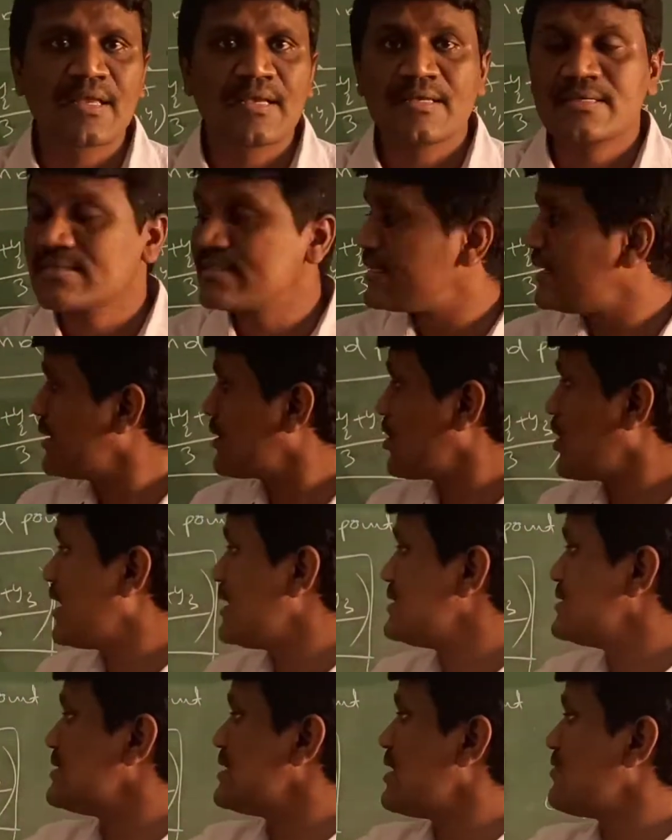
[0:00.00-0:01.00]

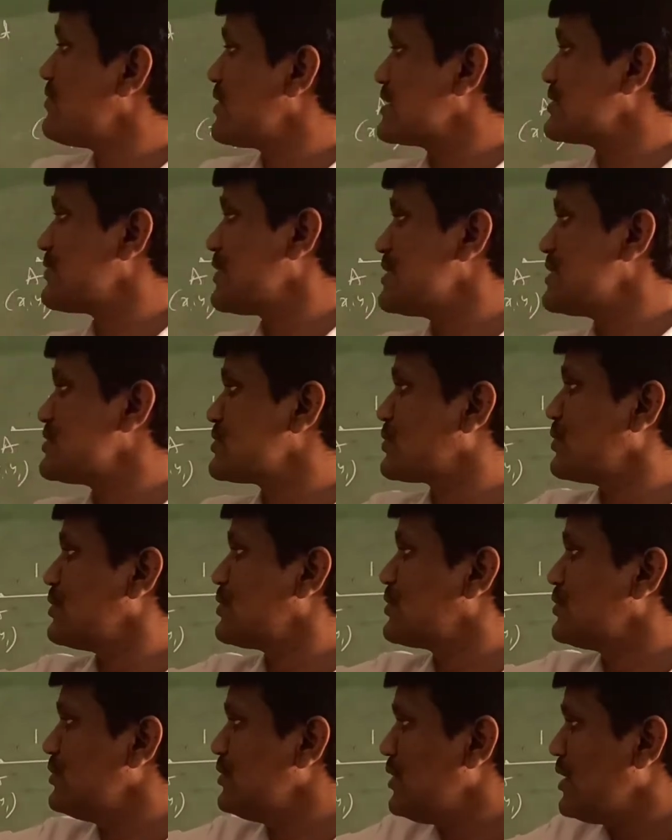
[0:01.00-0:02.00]
Centroid G of xy is equal
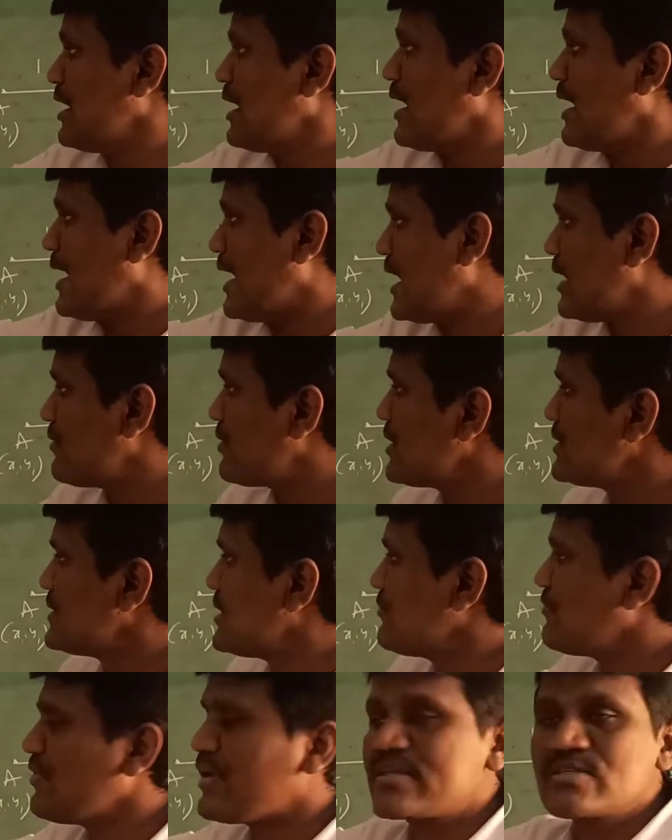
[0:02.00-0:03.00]
to average
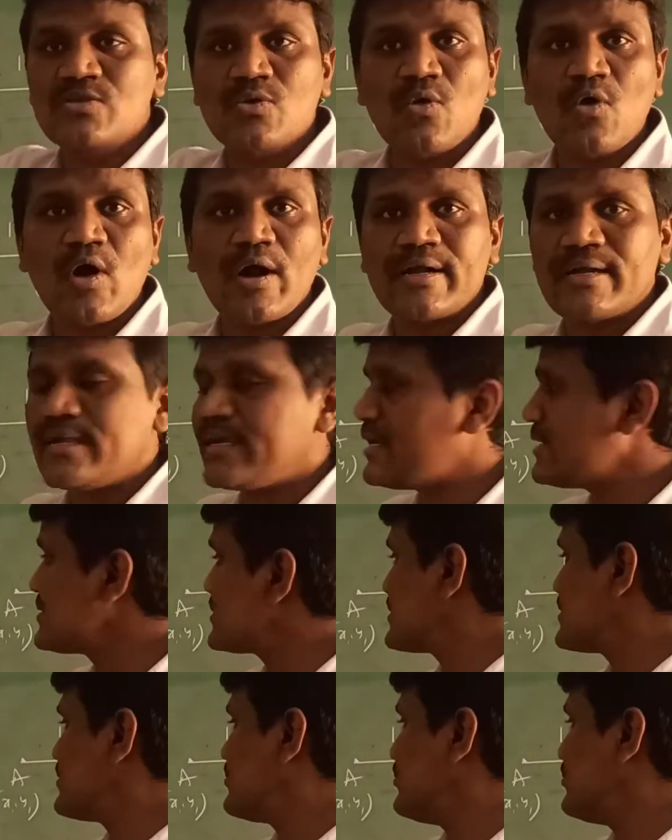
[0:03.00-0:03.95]
of x coordinates,